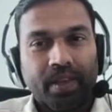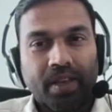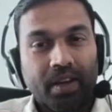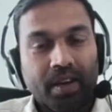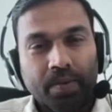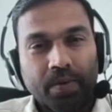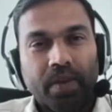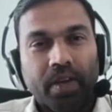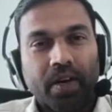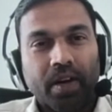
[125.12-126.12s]
any type of
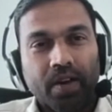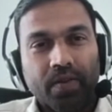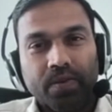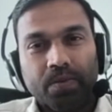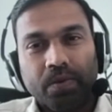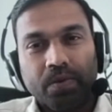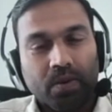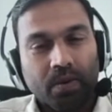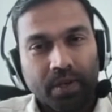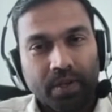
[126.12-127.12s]
aircraft,
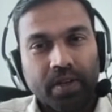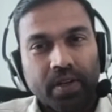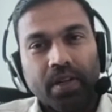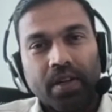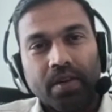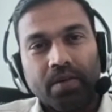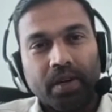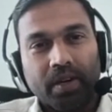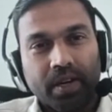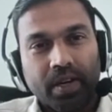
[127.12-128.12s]
both commercial,
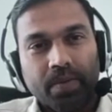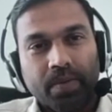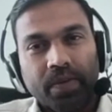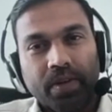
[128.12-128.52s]
military type of